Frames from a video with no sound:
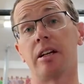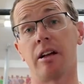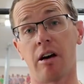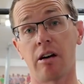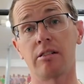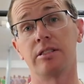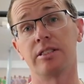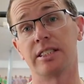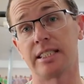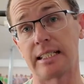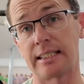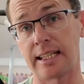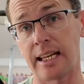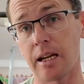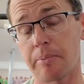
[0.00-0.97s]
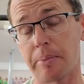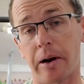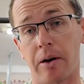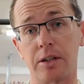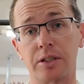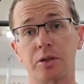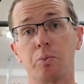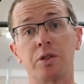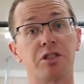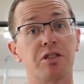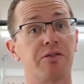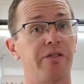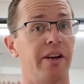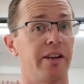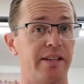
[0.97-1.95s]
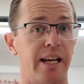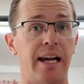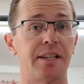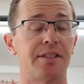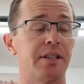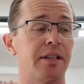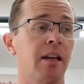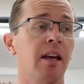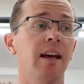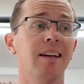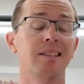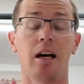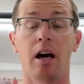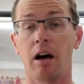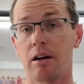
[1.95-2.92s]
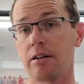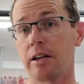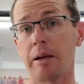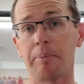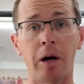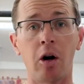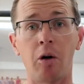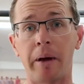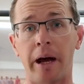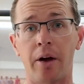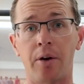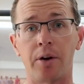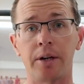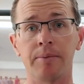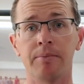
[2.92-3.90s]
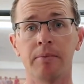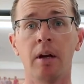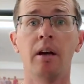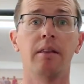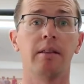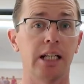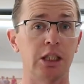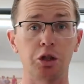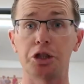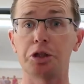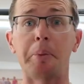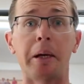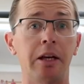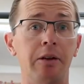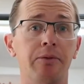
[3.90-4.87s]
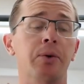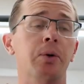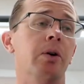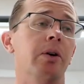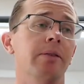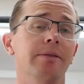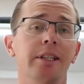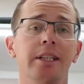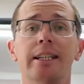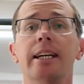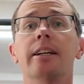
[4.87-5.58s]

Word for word: at 106 amp hours, which is fantastic. It's a 100 amp hour battery. That's what you're paying for. You're